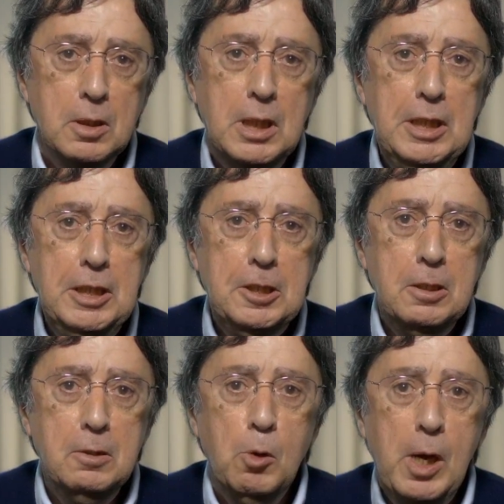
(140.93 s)

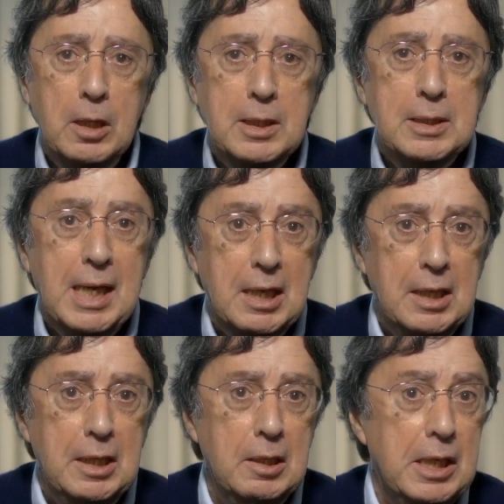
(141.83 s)
Clinicians were
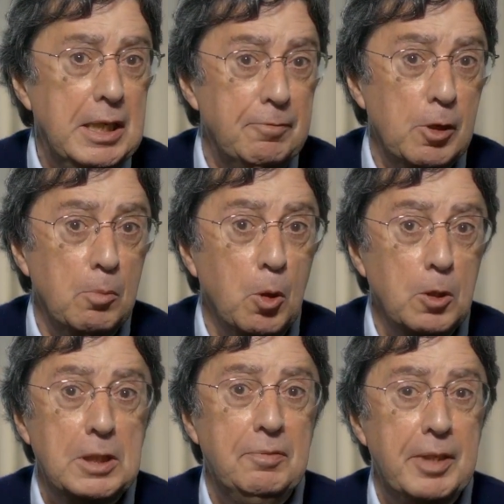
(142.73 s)
tackling even
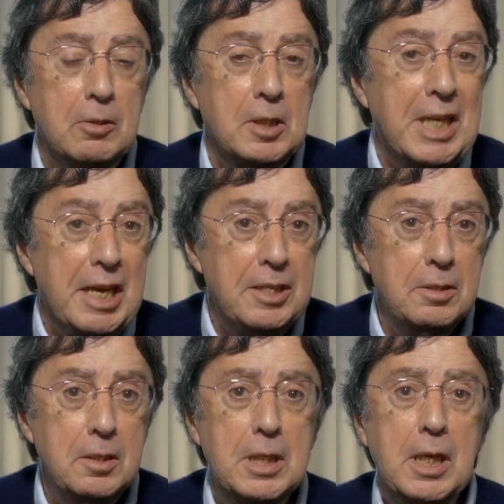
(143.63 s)
more difficult
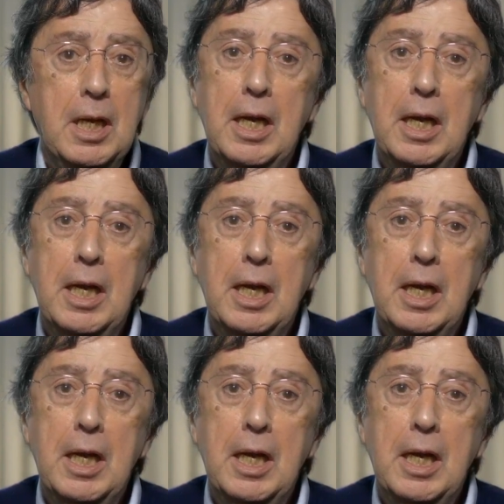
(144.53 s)
cases